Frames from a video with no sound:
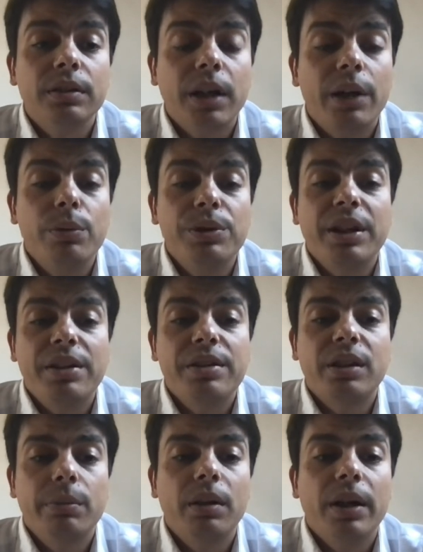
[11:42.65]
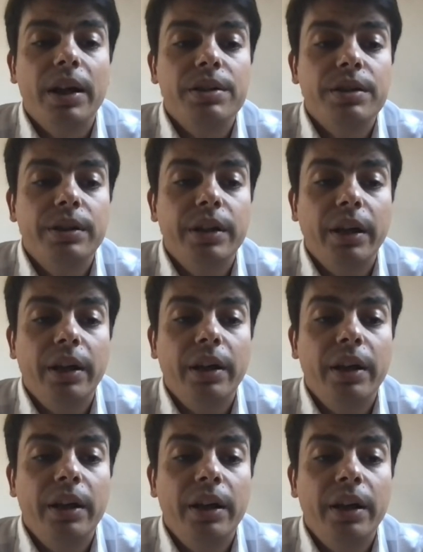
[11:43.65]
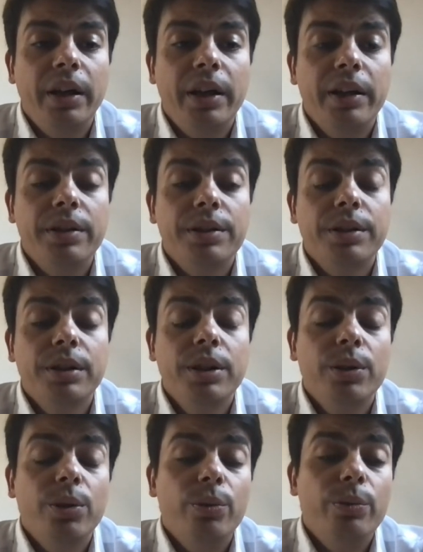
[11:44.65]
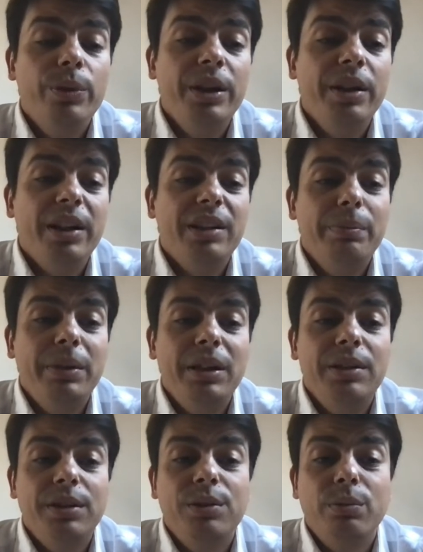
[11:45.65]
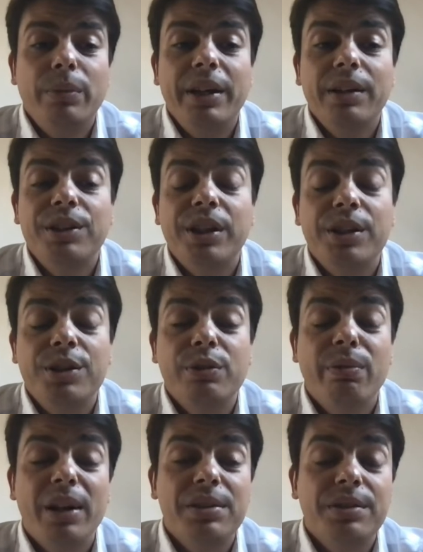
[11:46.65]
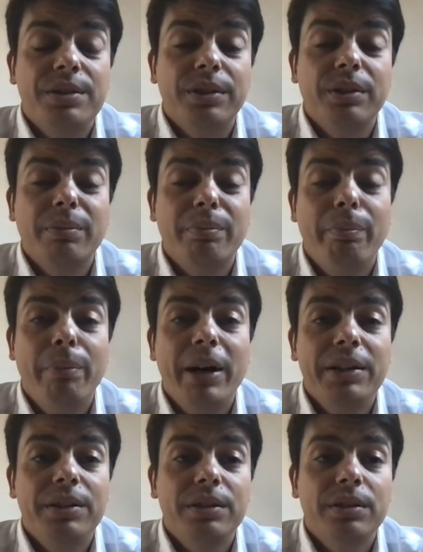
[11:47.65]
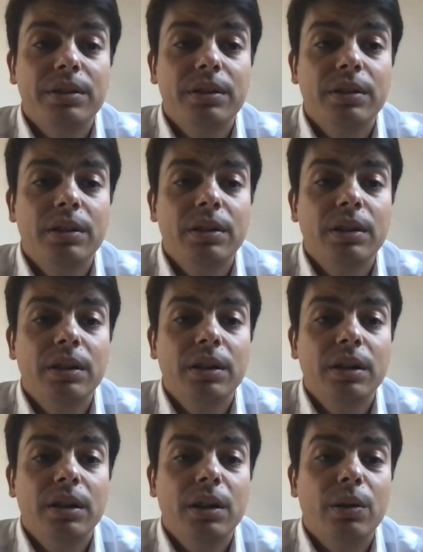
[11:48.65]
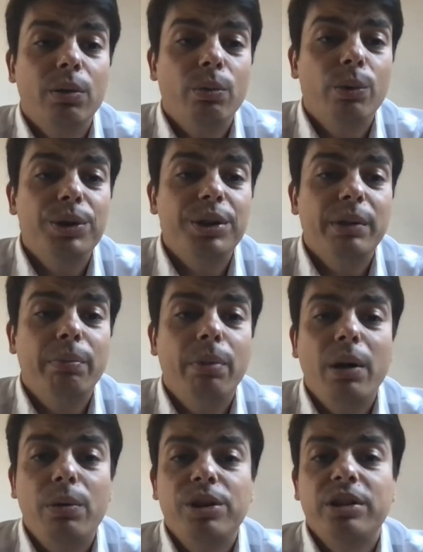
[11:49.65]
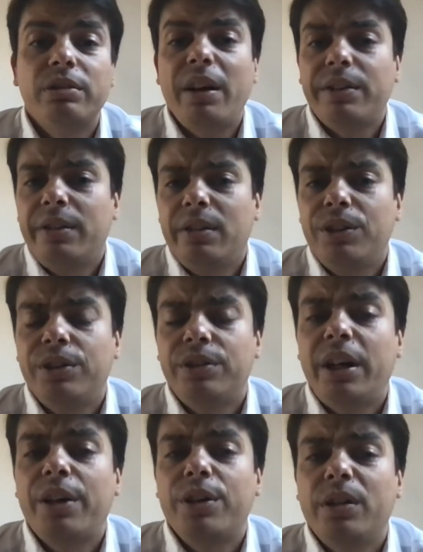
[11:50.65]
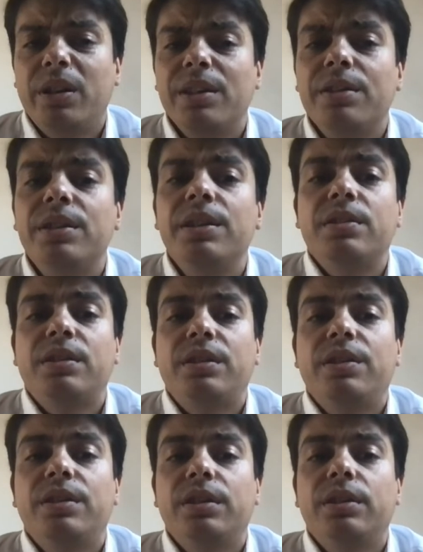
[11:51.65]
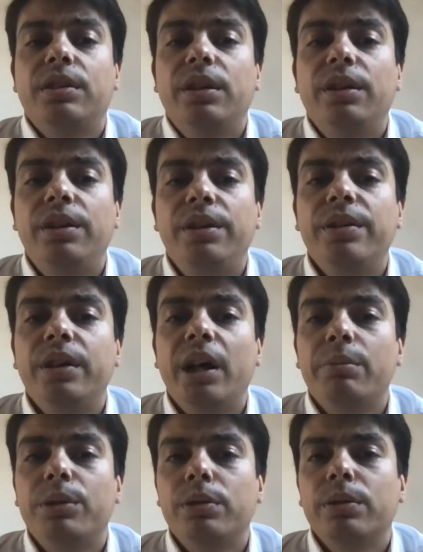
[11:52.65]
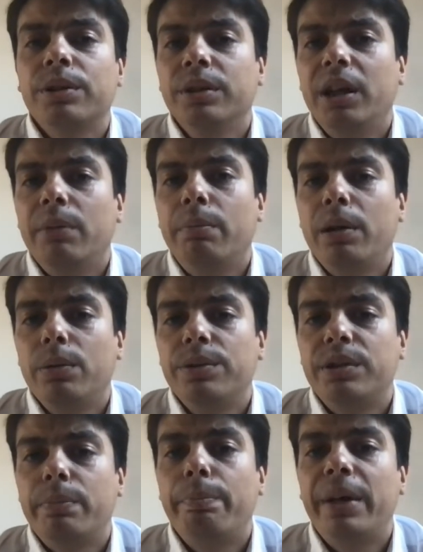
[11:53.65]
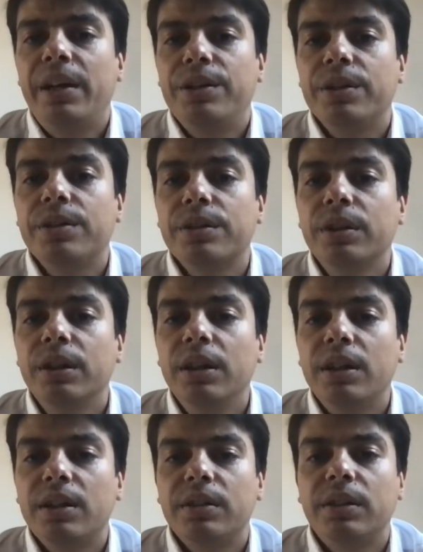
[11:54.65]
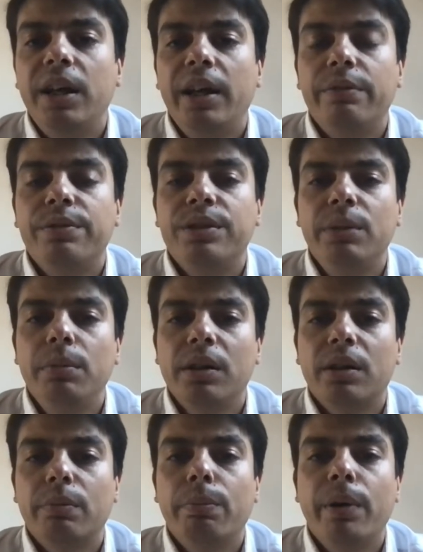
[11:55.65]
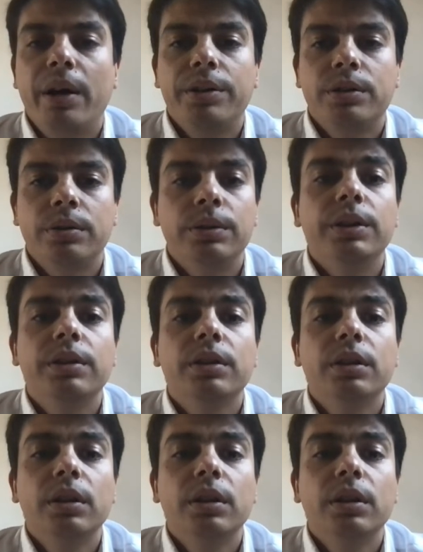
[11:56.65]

I would say stabilize here, and we got ability to make change faster. But what about structural consistency? Here I'm talking about the pages that have similar parts on it.